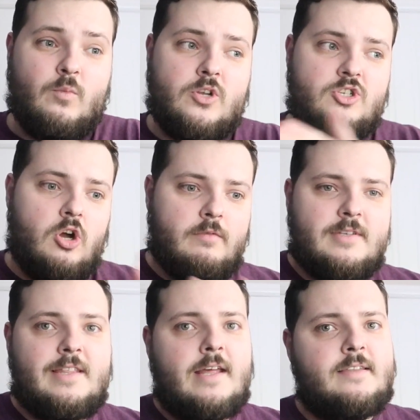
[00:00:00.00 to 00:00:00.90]
which
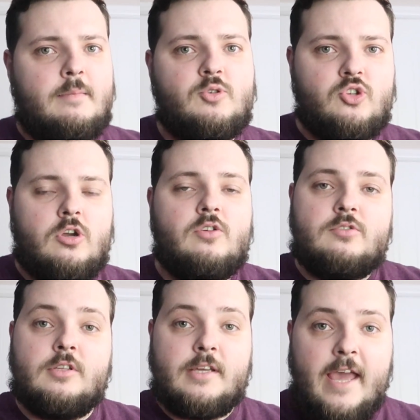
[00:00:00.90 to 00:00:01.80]
obviously then doubles the
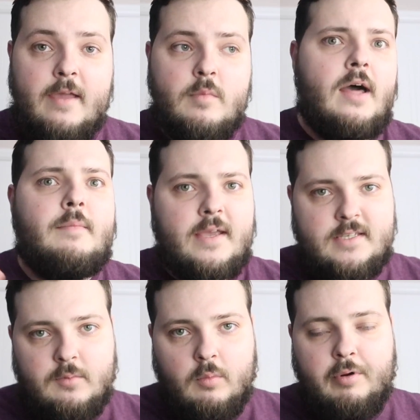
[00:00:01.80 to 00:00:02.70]
cost of the game and makes
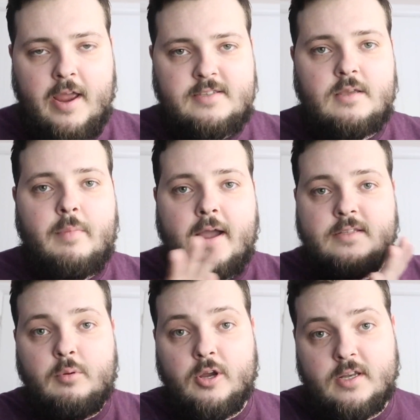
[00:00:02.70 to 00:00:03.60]
it more pricey. Back
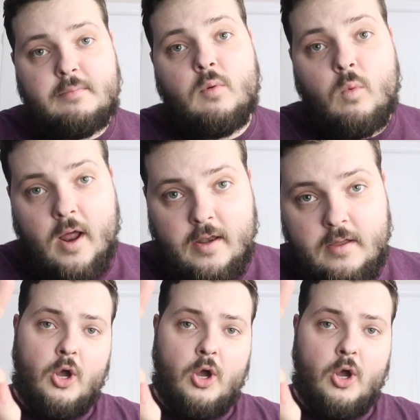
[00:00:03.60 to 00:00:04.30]
to point number 1.